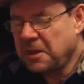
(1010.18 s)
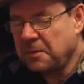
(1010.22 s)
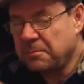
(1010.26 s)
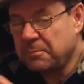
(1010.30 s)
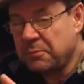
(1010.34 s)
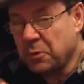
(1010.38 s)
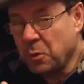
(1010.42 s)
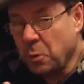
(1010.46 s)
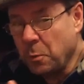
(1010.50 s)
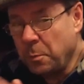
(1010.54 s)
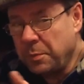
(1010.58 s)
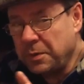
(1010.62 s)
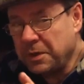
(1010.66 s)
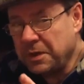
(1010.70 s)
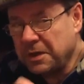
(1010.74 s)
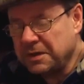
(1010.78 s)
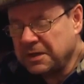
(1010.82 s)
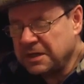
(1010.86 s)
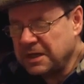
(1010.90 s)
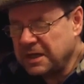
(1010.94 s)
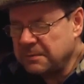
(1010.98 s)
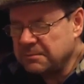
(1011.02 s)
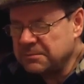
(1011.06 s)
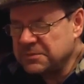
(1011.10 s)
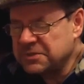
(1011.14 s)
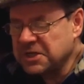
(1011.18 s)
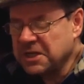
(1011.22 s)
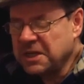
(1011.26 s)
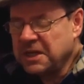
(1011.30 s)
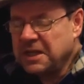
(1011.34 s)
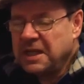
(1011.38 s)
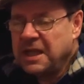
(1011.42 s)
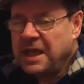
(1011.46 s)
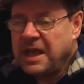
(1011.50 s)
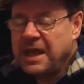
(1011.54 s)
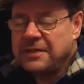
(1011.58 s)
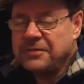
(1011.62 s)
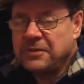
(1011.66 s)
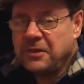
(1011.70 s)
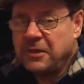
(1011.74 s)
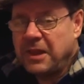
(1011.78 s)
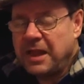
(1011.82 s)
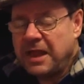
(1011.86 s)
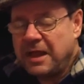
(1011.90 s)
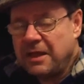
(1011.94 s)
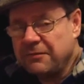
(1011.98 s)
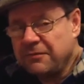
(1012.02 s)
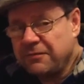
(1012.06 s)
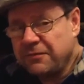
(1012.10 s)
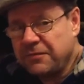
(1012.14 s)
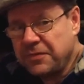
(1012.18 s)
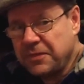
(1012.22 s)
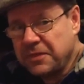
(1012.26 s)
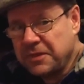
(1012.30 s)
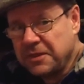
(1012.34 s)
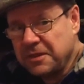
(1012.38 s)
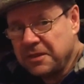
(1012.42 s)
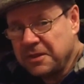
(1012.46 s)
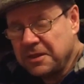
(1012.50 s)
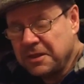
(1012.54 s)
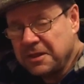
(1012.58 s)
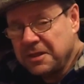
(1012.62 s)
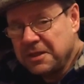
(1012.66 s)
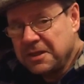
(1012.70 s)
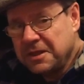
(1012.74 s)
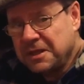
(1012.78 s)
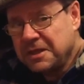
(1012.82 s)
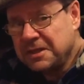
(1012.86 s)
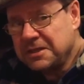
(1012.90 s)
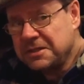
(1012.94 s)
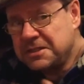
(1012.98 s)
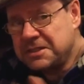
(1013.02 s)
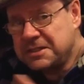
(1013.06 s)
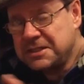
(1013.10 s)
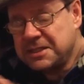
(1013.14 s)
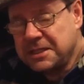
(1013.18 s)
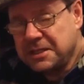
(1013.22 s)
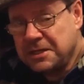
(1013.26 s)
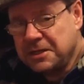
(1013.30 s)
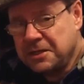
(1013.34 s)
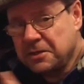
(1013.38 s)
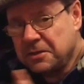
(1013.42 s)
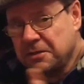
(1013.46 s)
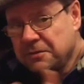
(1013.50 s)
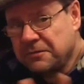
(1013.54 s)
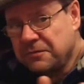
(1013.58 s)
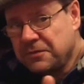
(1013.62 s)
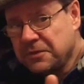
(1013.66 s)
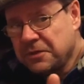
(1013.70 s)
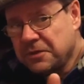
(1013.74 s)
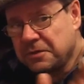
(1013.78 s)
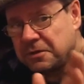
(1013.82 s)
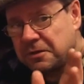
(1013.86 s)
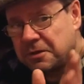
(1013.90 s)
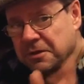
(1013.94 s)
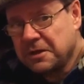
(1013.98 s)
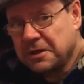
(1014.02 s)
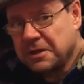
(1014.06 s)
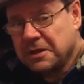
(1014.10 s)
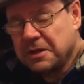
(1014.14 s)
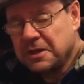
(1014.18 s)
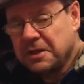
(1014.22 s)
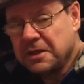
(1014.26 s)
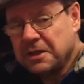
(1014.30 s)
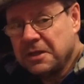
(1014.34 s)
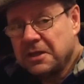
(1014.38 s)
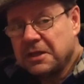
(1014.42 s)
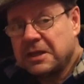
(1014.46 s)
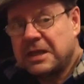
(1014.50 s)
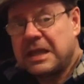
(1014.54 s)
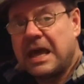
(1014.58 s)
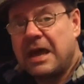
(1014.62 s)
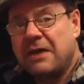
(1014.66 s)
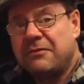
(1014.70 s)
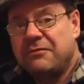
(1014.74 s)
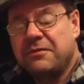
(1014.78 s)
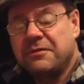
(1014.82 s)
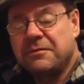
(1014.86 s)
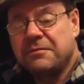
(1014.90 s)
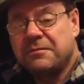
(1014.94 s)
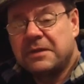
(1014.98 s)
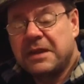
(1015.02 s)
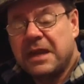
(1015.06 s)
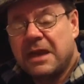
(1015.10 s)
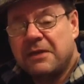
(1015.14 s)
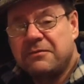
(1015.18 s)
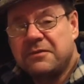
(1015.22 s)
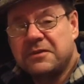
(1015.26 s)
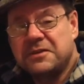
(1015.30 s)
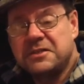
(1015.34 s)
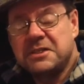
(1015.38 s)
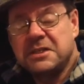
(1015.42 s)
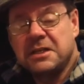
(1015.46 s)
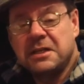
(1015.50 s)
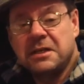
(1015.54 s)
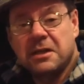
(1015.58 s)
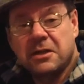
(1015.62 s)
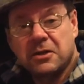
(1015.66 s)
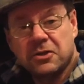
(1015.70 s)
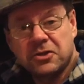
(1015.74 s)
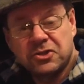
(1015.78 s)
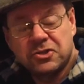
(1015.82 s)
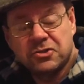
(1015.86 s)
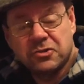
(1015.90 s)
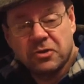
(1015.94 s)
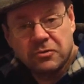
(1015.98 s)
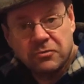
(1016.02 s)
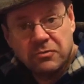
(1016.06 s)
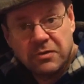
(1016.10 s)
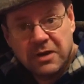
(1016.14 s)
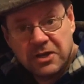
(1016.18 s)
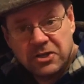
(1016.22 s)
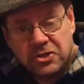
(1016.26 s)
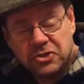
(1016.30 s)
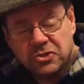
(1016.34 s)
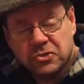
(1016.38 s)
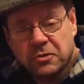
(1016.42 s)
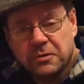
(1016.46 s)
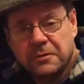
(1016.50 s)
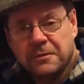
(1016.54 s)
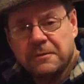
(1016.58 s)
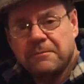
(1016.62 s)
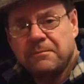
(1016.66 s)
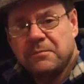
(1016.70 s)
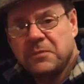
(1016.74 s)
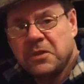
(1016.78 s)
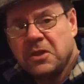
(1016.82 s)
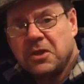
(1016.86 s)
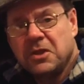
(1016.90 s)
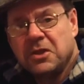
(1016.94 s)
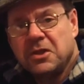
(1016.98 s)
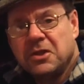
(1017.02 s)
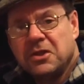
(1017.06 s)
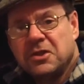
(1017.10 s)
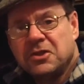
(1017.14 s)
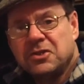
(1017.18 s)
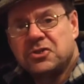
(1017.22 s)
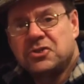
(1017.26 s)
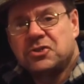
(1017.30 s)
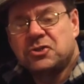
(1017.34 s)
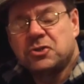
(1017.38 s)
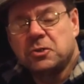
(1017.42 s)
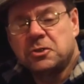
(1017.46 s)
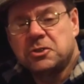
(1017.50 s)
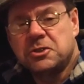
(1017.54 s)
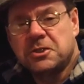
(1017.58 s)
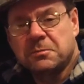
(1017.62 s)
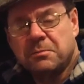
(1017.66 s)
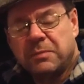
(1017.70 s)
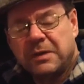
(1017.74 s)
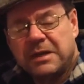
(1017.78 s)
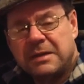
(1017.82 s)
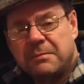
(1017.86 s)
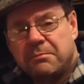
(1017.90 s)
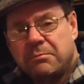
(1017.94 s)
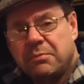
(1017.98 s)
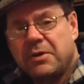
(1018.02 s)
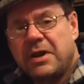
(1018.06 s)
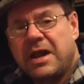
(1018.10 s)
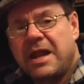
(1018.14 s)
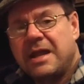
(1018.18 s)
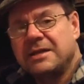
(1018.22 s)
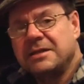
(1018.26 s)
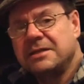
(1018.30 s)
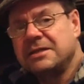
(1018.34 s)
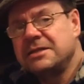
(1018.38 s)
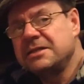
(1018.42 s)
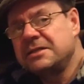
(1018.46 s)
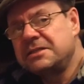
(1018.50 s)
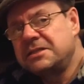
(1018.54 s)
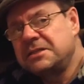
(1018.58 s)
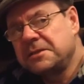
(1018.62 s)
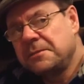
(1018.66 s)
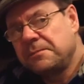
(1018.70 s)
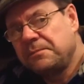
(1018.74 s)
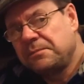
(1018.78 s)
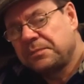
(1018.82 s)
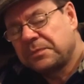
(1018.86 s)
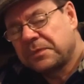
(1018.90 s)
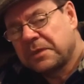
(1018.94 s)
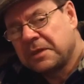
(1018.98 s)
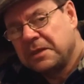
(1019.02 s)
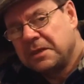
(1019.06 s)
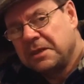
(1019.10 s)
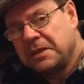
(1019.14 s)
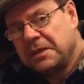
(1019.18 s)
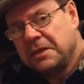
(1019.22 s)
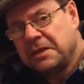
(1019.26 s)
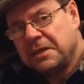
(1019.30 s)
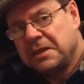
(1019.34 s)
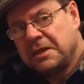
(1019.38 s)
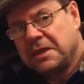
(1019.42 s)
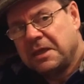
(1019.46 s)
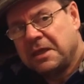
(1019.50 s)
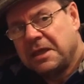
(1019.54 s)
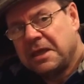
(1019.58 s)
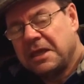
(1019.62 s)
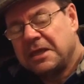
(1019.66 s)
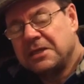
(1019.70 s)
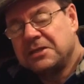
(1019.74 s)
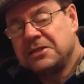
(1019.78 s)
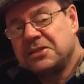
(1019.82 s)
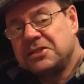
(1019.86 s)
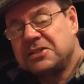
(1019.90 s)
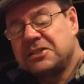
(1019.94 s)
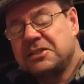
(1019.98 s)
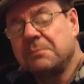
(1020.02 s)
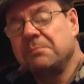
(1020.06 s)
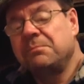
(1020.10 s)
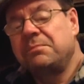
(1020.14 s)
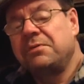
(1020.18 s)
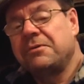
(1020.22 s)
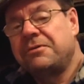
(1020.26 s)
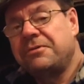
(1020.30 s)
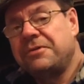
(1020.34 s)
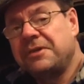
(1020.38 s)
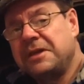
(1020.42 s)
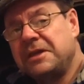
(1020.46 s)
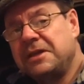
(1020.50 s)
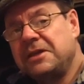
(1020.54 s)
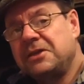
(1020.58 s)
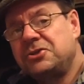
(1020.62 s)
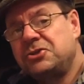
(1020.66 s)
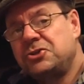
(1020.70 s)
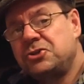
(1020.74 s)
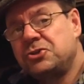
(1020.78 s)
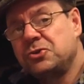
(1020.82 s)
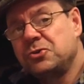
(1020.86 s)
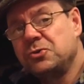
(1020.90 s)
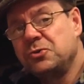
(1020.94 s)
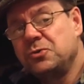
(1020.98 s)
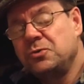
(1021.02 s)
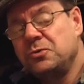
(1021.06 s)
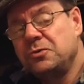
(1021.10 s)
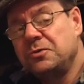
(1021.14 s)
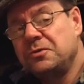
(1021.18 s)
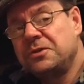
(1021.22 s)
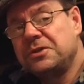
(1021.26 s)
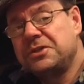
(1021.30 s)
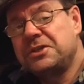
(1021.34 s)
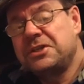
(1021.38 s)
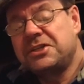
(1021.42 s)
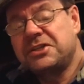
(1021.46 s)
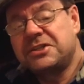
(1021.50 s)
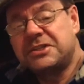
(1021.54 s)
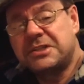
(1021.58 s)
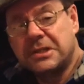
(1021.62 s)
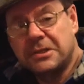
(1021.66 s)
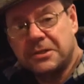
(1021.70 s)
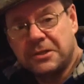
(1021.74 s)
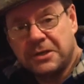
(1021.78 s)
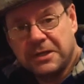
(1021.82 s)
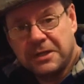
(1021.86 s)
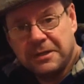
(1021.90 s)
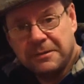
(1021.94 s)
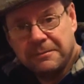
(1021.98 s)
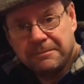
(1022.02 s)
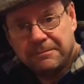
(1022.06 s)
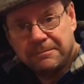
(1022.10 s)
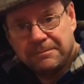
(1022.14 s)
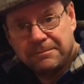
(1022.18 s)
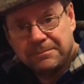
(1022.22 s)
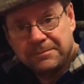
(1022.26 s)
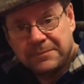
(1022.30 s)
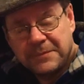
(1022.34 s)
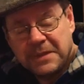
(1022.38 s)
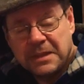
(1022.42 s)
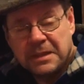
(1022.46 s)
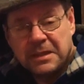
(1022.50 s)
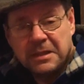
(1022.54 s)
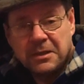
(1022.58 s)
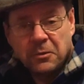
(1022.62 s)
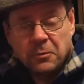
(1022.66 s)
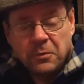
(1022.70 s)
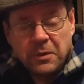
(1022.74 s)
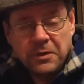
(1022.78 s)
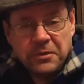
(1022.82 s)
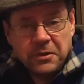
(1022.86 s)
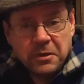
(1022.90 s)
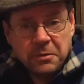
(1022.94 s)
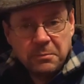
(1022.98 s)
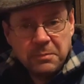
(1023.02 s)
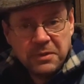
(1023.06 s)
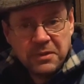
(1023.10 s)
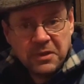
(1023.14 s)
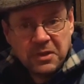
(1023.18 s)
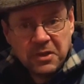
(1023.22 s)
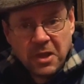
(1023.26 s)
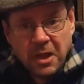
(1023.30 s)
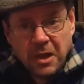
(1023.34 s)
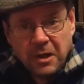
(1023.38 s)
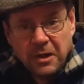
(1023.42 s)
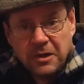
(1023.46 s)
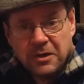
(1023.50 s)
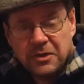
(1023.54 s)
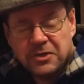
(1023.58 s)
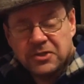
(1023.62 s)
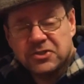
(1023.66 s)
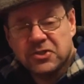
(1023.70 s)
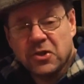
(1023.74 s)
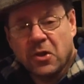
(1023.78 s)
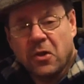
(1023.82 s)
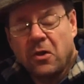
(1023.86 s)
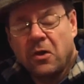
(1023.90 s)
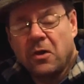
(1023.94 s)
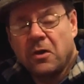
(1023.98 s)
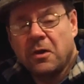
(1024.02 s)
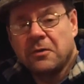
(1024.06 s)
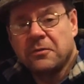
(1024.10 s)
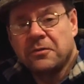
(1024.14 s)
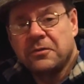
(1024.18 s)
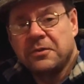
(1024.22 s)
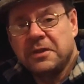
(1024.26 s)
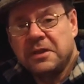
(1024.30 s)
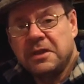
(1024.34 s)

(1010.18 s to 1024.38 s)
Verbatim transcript: appropriate names and they'll have the interior of the caf- cafeteria or restaurant suitably branded in sympathy to the distillery, whether it be the colours or